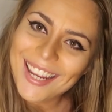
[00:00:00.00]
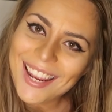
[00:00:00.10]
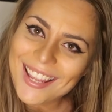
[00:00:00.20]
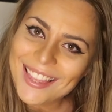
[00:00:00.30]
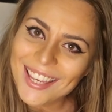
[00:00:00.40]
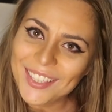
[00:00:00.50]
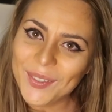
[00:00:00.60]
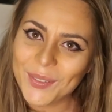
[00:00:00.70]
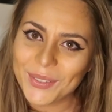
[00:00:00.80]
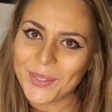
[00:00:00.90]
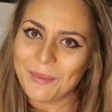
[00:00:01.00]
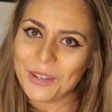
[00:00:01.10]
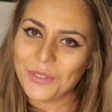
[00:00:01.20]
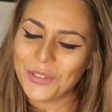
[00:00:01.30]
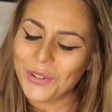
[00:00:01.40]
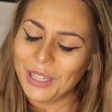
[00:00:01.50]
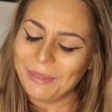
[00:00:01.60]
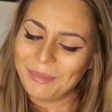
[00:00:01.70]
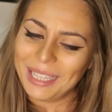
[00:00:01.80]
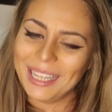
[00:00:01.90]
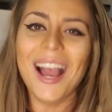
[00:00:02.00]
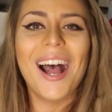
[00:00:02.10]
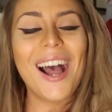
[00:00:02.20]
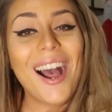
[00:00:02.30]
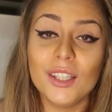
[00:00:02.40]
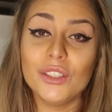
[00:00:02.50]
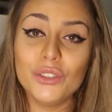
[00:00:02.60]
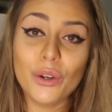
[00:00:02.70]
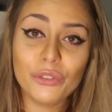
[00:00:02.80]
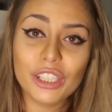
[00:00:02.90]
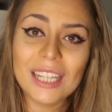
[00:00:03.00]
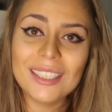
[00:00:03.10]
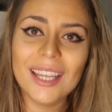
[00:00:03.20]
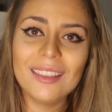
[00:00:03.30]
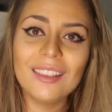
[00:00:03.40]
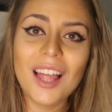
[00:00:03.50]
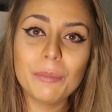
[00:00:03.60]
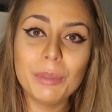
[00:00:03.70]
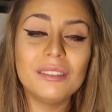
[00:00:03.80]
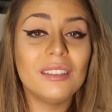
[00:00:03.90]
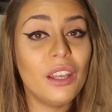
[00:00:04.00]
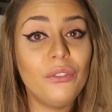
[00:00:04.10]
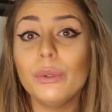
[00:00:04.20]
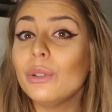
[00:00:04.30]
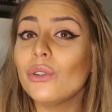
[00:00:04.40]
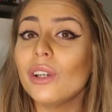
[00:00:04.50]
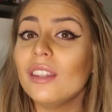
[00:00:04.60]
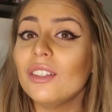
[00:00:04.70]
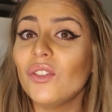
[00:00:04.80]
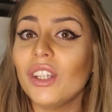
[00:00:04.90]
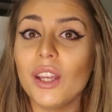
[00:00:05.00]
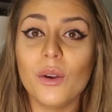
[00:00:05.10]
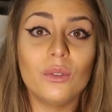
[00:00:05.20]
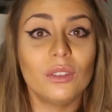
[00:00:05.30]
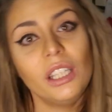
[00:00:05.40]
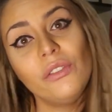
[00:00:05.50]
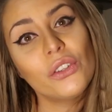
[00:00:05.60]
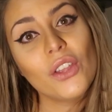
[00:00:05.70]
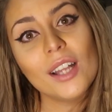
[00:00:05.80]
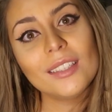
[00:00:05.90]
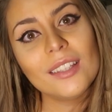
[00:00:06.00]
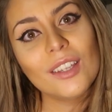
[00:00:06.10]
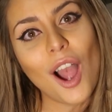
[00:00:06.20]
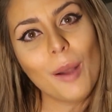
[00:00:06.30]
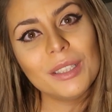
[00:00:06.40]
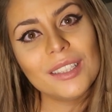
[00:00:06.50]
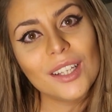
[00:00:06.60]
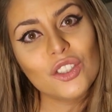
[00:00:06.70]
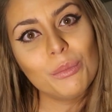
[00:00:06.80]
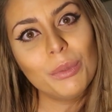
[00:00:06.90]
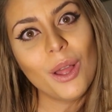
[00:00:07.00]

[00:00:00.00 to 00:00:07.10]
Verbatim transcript: today. Thank you so much for joining me. Don't forget to hit the like button if you enjoyed this video. Leave your thoughts in the comment section